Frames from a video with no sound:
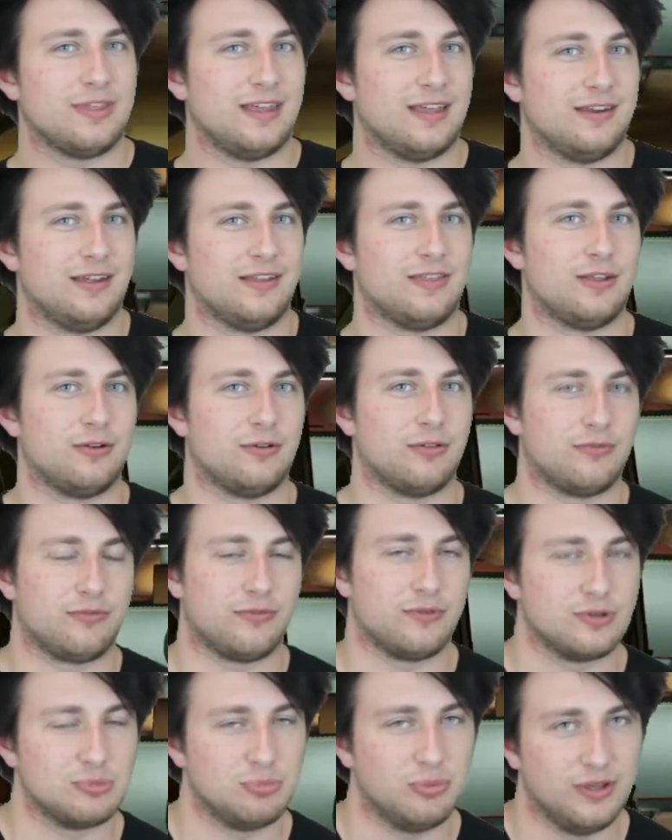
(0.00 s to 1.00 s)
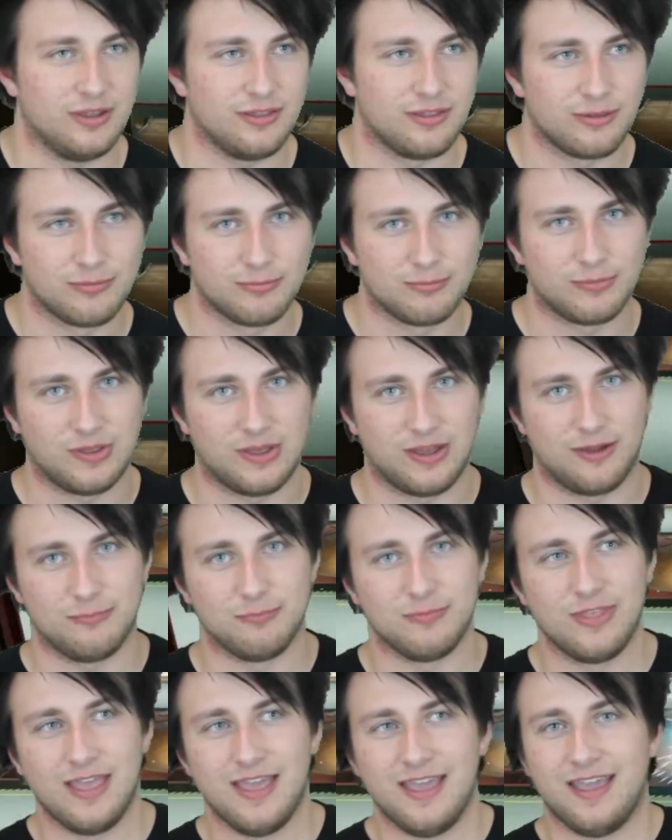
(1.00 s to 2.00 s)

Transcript: that not there in the first place? Okay,